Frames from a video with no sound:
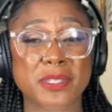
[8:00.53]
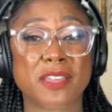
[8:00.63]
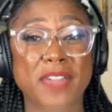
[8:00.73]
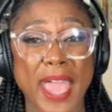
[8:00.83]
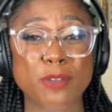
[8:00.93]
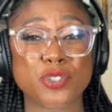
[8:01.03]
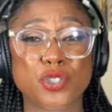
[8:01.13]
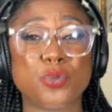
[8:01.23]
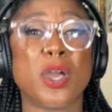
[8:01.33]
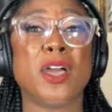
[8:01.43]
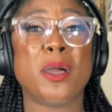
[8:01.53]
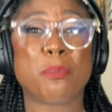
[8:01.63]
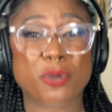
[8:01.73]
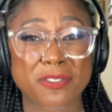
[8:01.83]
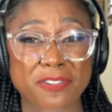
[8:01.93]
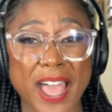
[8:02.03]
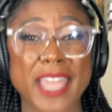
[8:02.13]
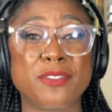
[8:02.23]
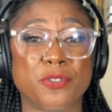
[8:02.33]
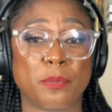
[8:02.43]
of how to
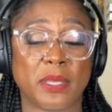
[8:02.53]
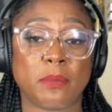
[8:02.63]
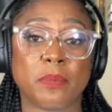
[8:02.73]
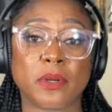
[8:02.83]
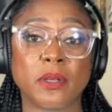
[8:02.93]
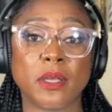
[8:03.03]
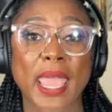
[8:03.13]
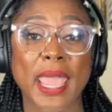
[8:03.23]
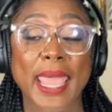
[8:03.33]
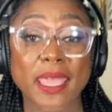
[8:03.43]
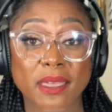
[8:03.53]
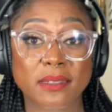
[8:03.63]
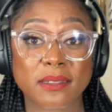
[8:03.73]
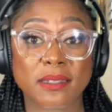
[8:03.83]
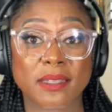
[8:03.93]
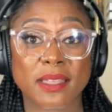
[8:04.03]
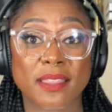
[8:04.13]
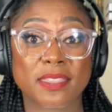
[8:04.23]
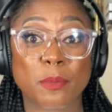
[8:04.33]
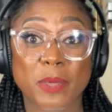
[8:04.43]
provide for people, and
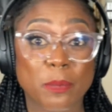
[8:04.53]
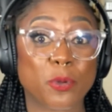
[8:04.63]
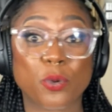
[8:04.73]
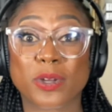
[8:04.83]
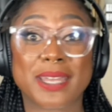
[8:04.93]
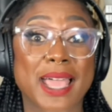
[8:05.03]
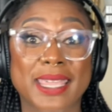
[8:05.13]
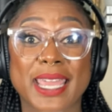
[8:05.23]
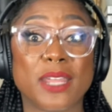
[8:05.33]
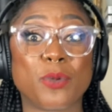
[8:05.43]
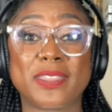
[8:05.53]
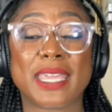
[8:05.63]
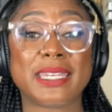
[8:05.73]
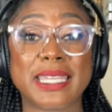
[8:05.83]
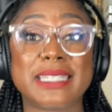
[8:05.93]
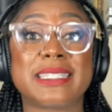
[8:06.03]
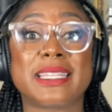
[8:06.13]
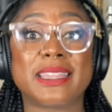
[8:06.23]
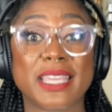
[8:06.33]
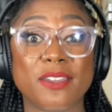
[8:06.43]
the people who are not getting what they need
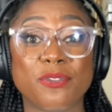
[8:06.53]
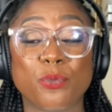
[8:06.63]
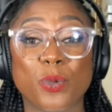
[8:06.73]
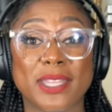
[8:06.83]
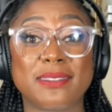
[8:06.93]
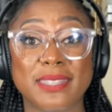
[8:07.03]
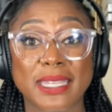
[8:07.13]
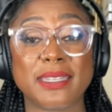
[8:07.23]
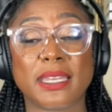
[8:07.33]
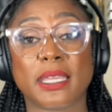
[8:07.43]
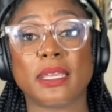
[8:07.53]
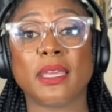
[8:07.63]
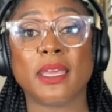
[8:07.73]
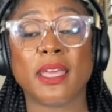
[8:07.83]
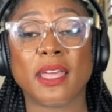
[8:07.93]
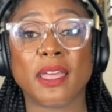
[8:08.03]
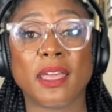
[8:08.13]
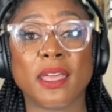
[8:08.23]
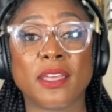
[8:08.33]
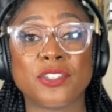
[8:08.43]
to live with dignity.
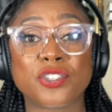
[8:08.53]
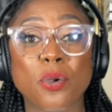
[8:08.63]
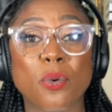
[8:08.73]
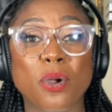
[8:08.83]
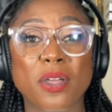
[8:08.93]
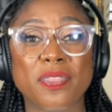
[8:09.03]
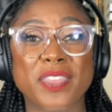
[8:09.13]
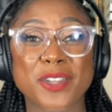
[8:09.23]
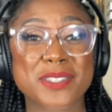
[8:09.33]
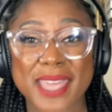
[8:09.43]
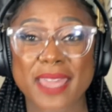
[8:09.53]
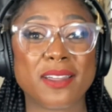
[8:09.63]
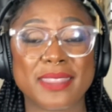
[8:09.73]
So there's that on